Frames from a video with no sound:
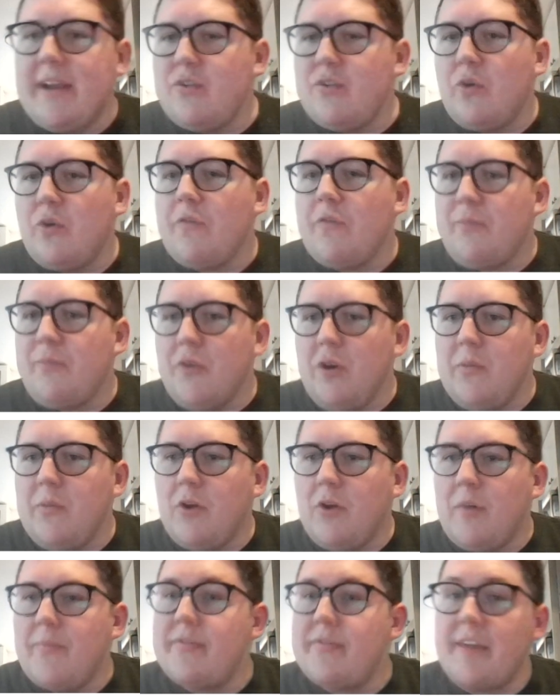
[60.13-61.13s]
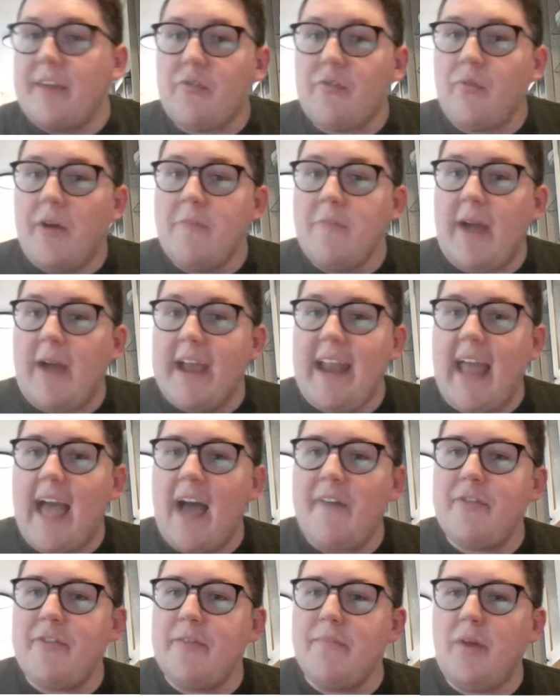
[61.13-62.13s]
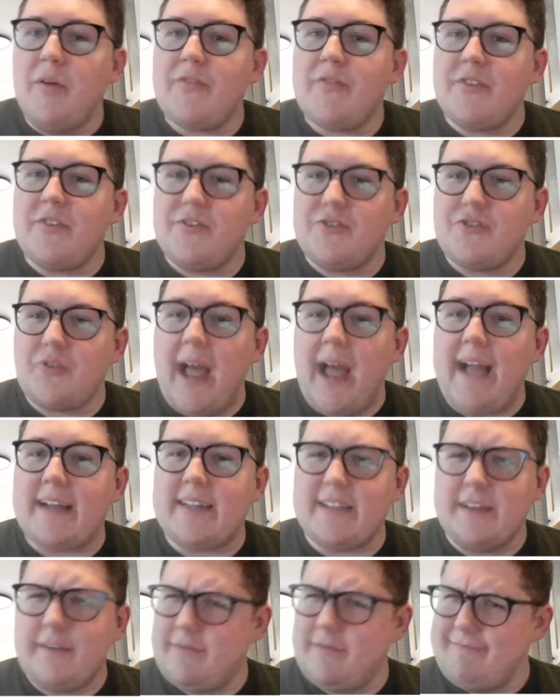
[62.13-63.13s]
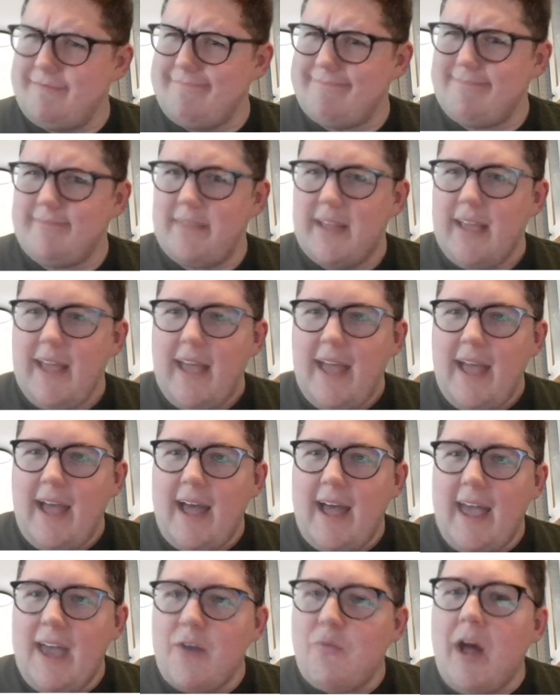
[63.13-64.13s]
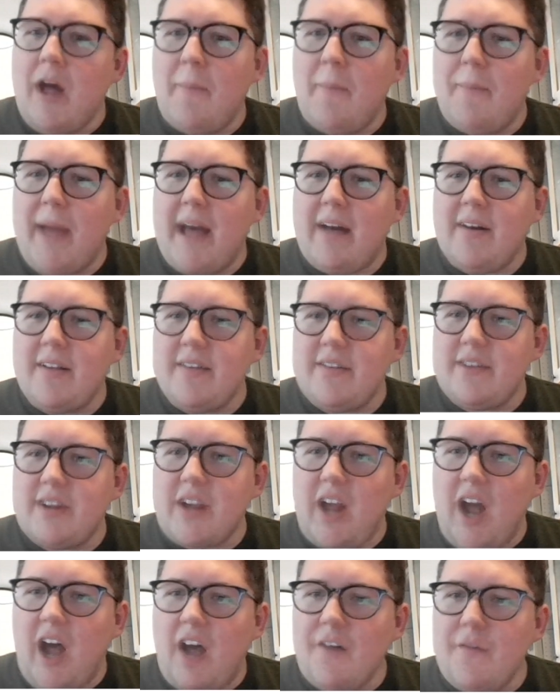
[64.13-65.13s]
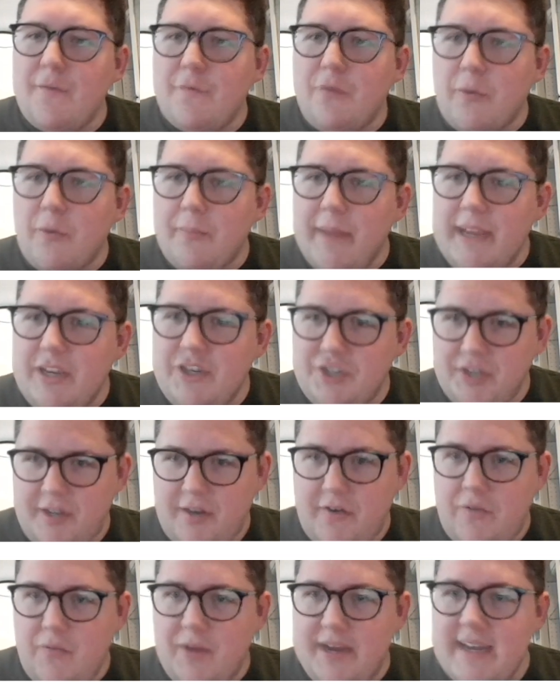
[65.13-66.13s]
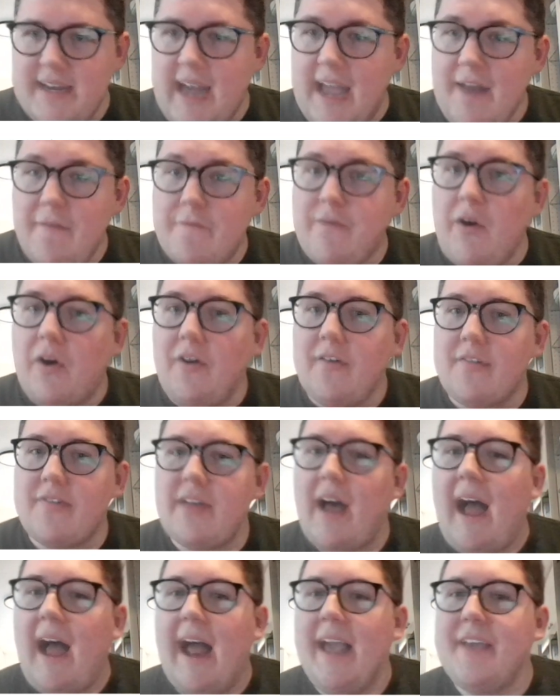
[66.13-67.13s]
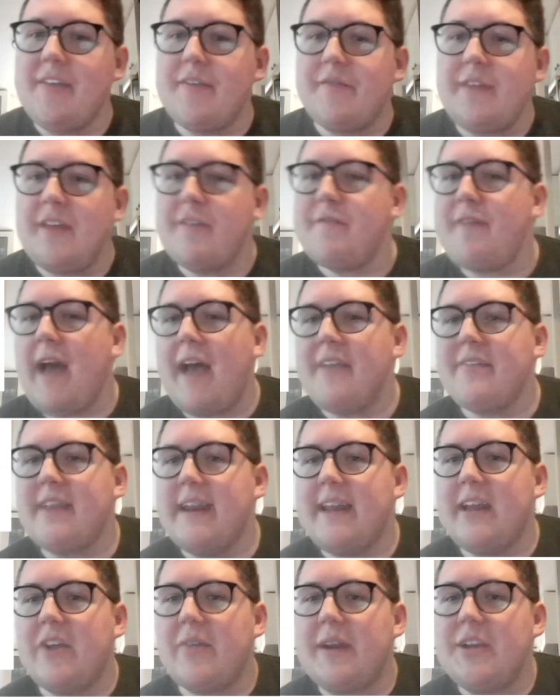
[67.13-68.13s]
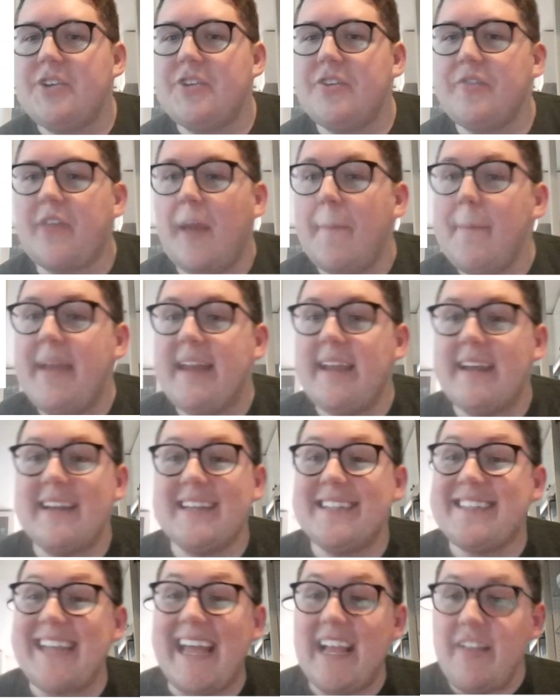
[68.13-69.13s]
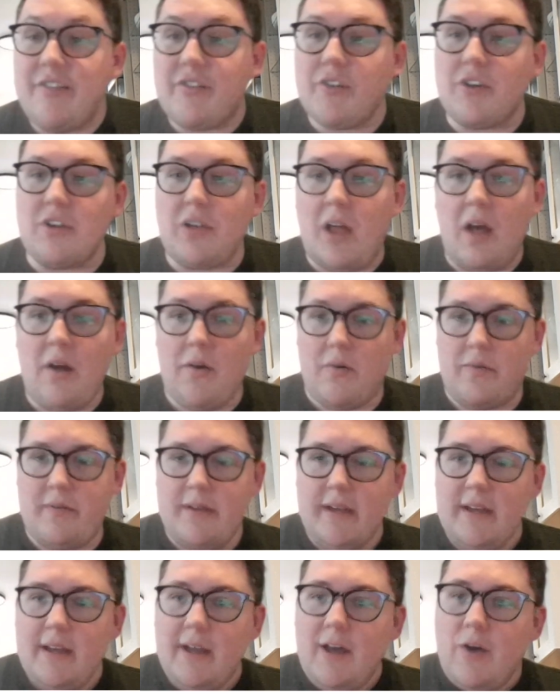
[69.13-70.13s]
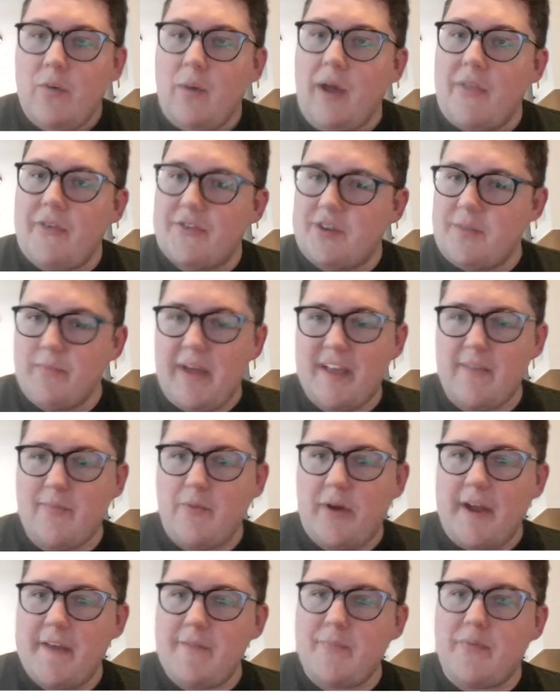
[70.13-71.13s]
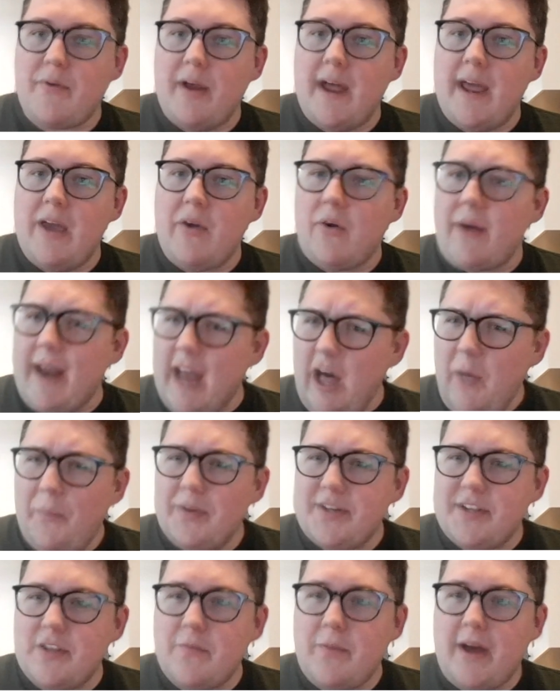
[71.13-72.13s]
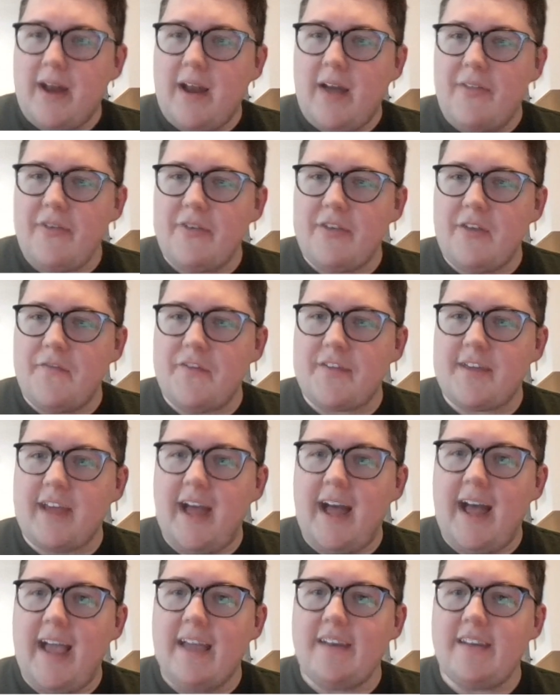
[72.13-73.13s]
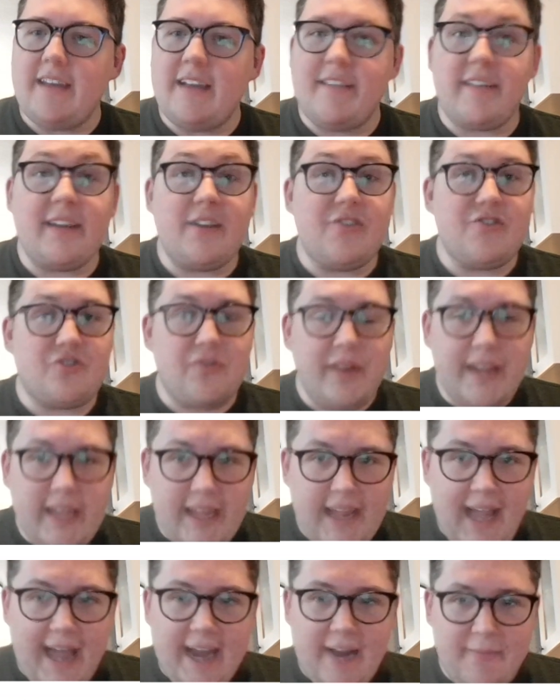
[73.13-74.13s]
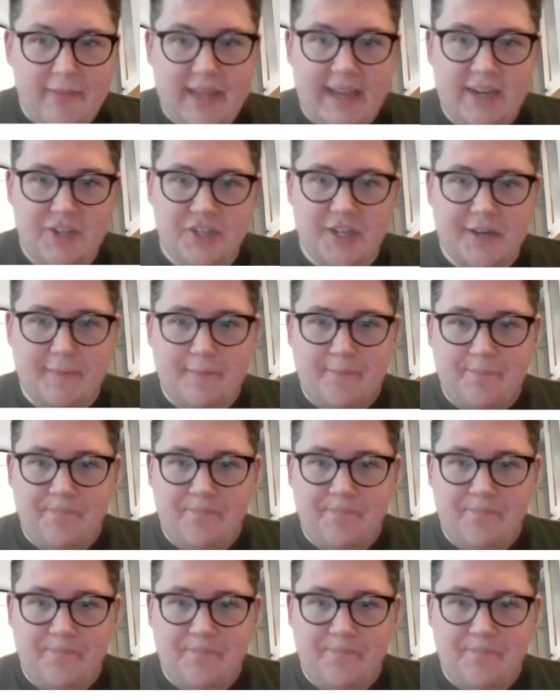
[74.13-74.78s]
dwarf bulborbs, this one might have the most attractive and well-balanced conformation. When night falls, the eyes of these fascinating creatures emit an intense glow. Whether to mesmerize prey or help it to spot others of its kind, it's an intriguing adaptation.